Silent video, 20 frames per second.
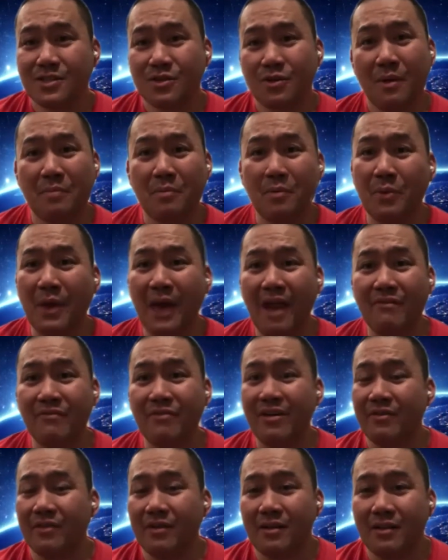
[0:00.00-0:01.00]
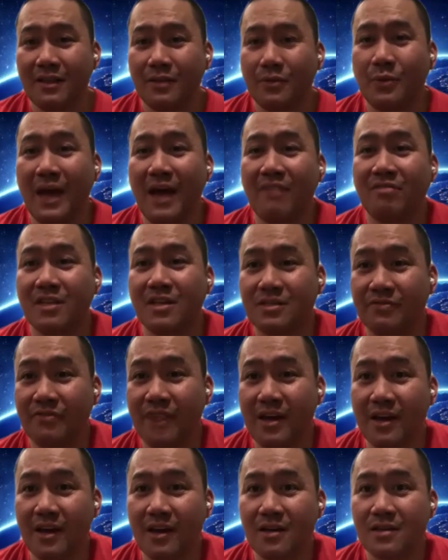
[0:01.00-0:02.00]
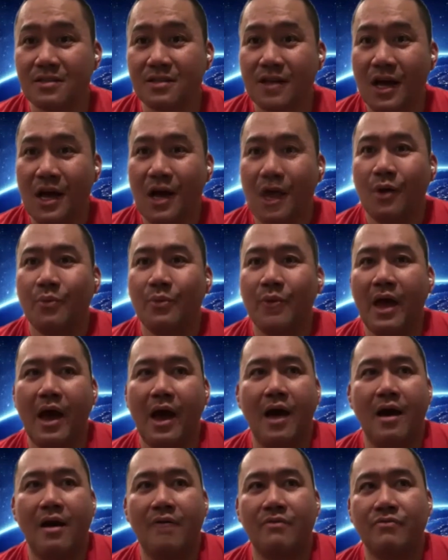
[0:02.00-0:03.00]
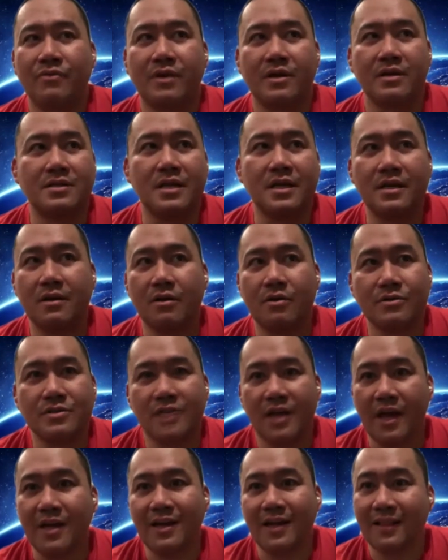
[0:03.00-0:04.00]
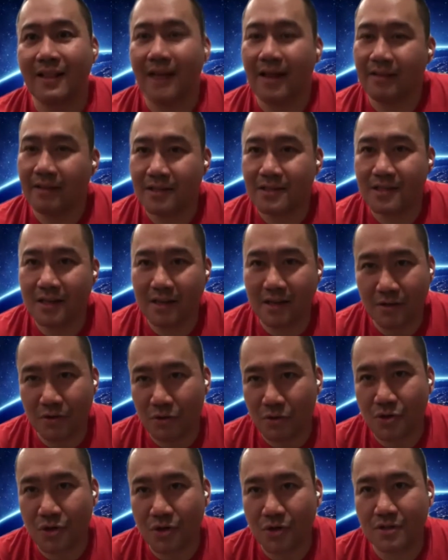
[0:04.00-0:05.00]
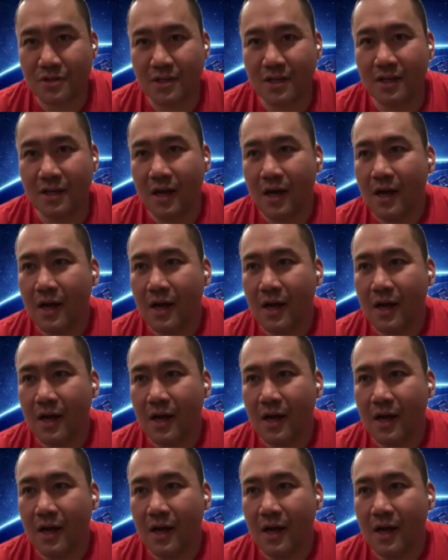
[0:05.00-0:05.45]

Remember, we have Las Vegas, we have casinos in Atlantic City, New Jersey.